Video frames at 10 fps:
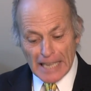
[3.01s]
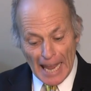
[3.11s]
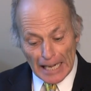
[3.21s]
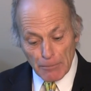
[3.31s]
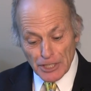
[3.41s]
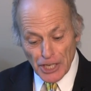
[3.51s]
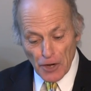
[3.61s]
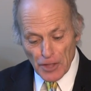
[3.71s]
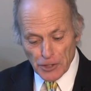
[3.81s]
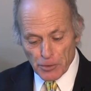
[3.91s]
Hey, let me
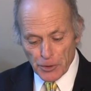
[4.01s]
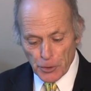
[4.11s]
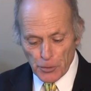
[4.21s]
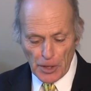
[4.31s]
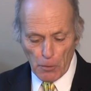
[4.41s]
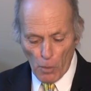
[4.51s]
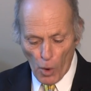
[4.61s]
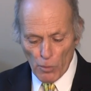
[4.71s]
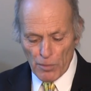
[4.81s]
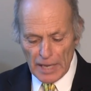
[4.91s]
share this with you. There
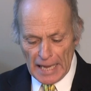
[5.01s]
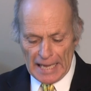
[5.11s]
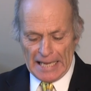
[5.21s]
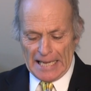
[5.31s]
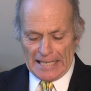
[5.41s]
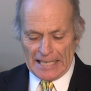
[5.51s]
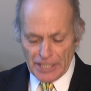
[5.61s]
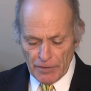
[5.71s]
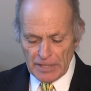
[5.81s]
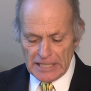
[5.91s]
won't be a
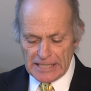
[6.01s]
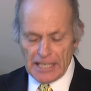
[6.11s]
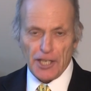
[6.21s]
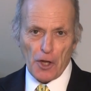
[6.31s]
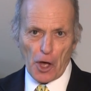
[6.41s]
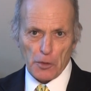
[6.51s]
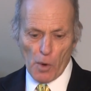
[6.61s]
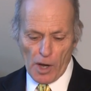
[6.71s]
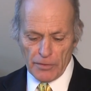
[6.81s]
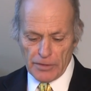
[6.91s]
nativity scene in
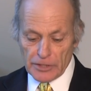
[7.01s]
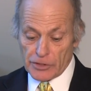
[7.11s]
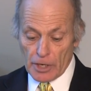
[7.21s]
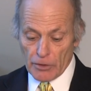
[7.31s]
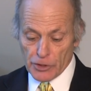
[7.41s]
Ottawa this year.